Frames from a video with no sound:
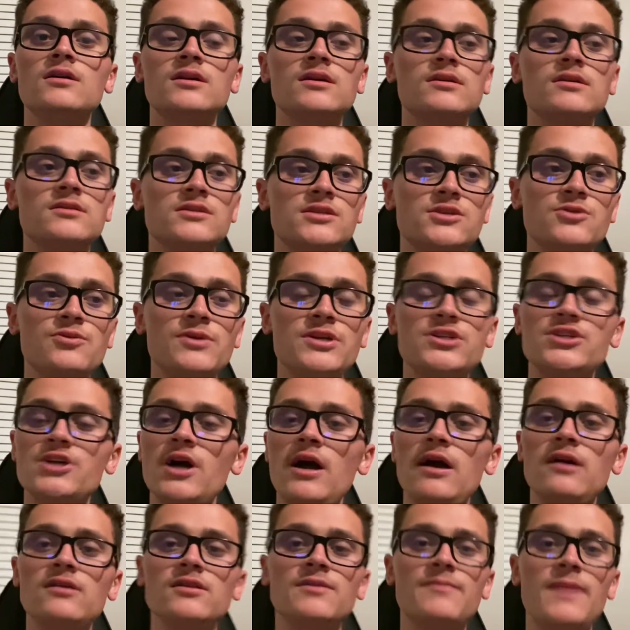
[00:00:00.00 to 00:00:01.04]
Sweet
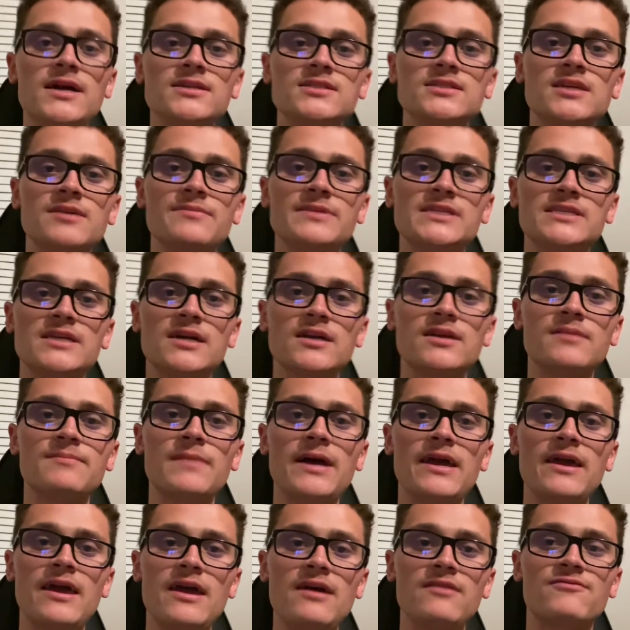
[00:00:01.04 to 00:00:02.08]
Child of Mine's gonna be stuck in
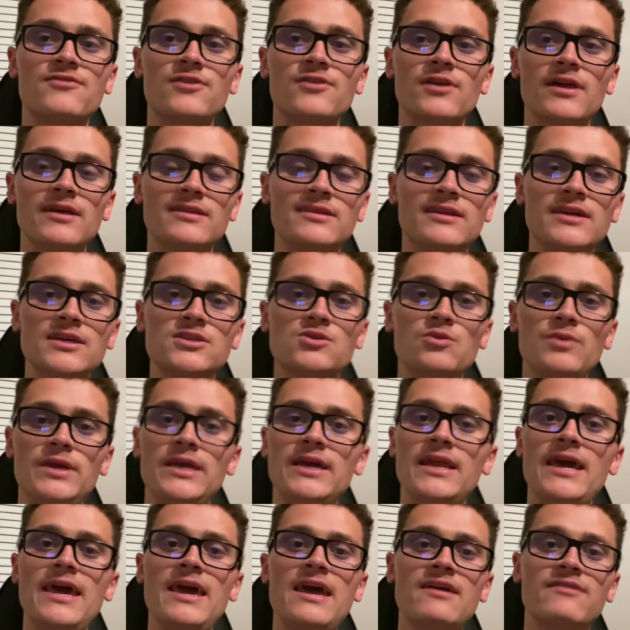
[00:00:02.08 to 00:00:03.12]
my head for like the next week
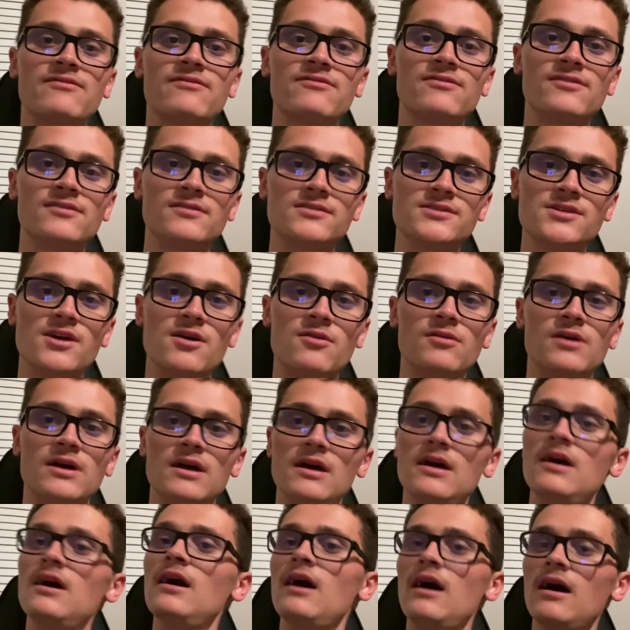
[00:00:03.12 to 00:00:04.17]
and a half. So,
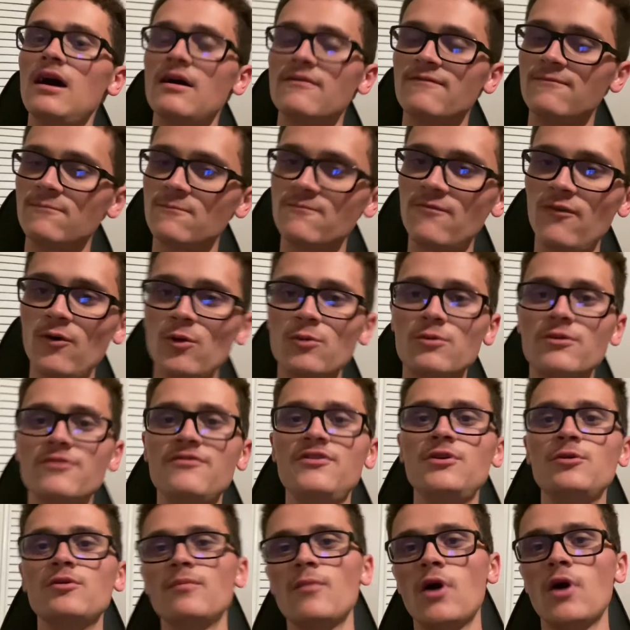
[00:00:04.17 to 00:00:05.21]
full
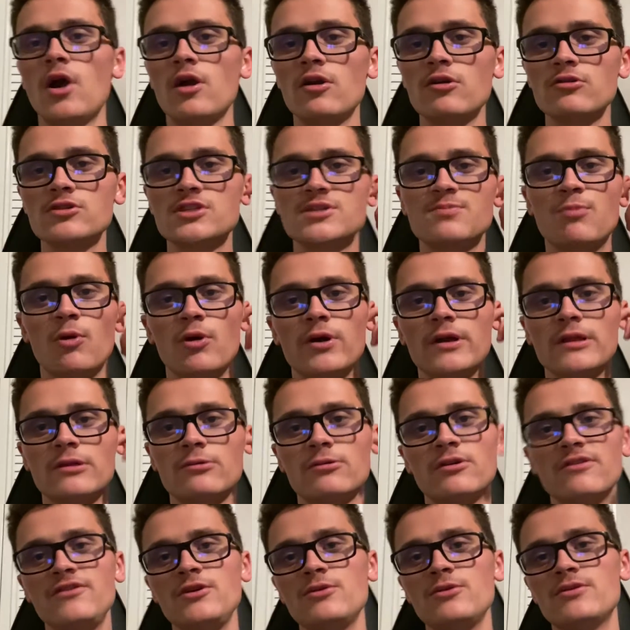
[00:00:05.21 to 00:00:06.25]
review tomorrow, spoiler
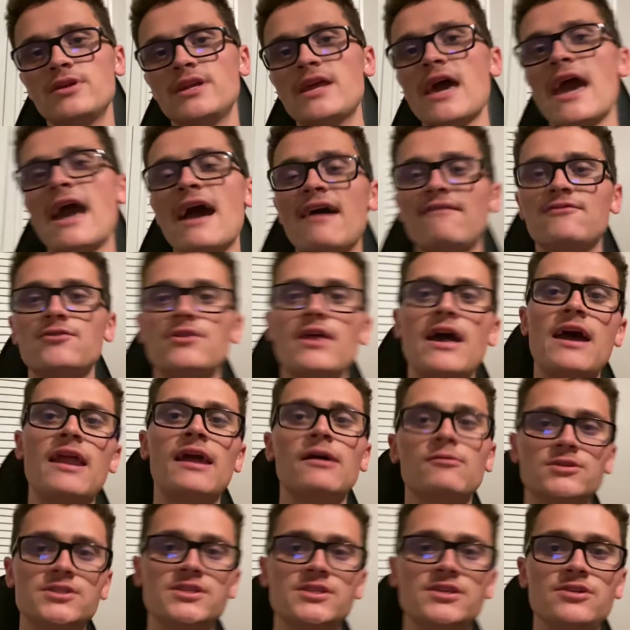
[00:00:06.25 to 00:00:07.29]
review the day after that. I
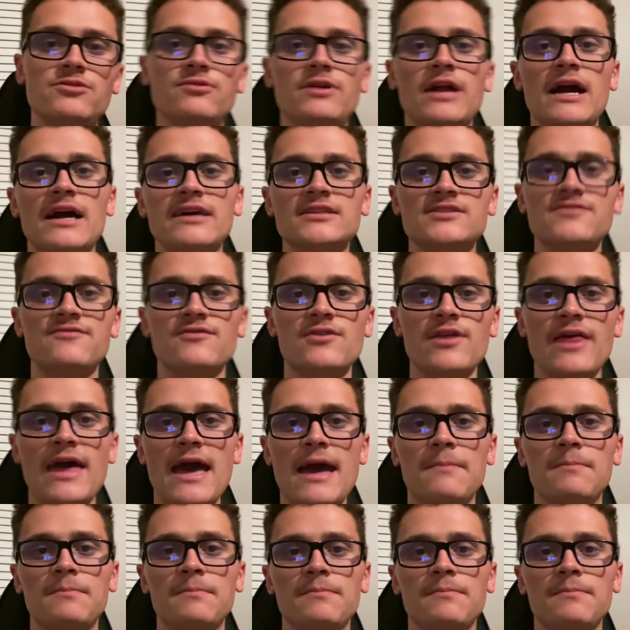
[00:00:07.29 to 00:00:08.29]
will see you guys for that.